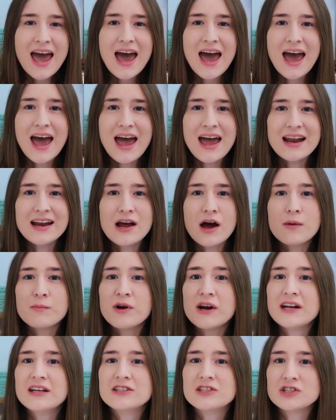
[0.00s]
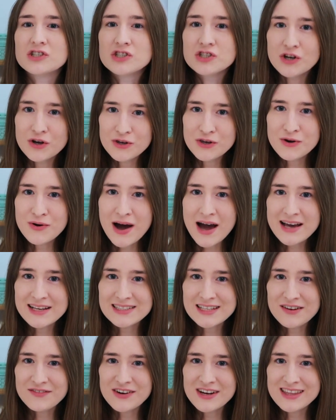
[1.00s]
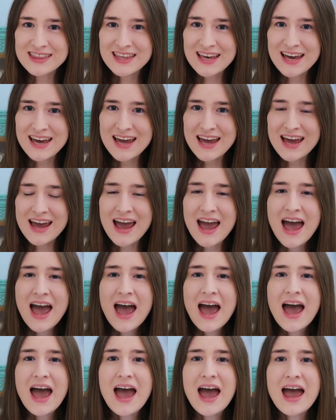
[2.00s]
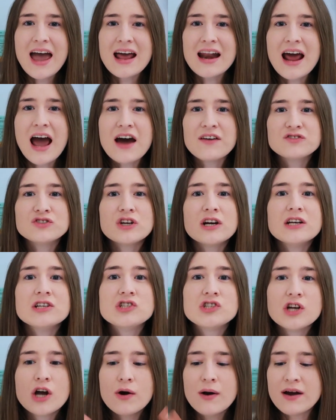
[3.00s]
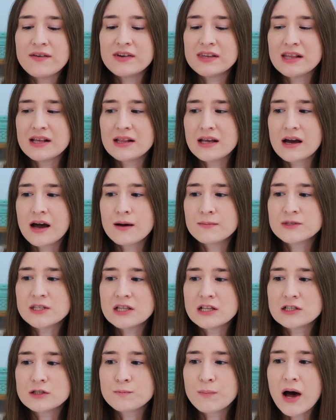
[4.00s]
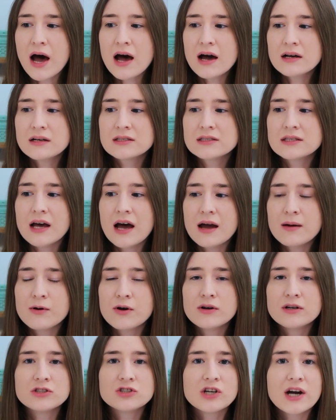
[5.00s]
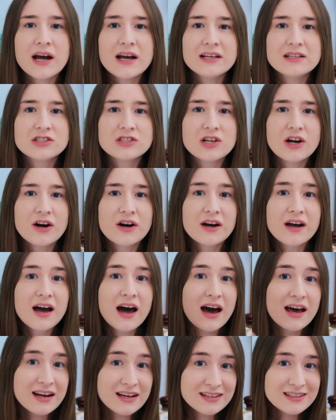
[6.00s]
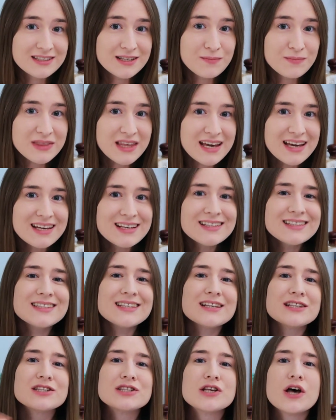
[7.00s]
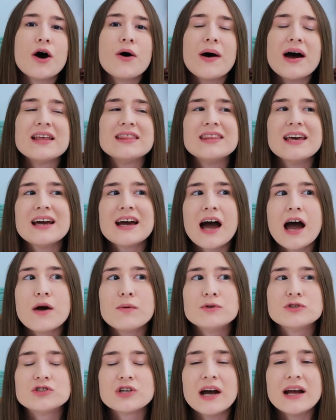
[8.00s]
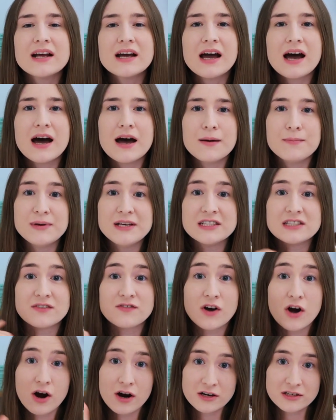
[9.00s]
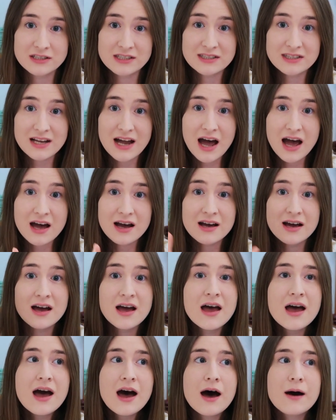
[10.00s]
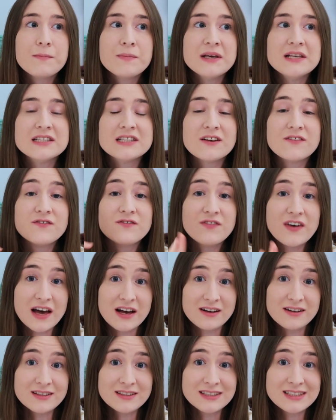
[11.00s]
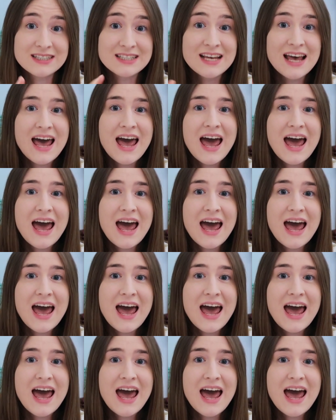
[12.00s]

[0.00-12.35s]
And now I'm ready to show you guys everything. And after I show everything that comes in this box, I'm going to try and start cutting some things. So I think I will try to cut a piece of cardstock, a piece of felt,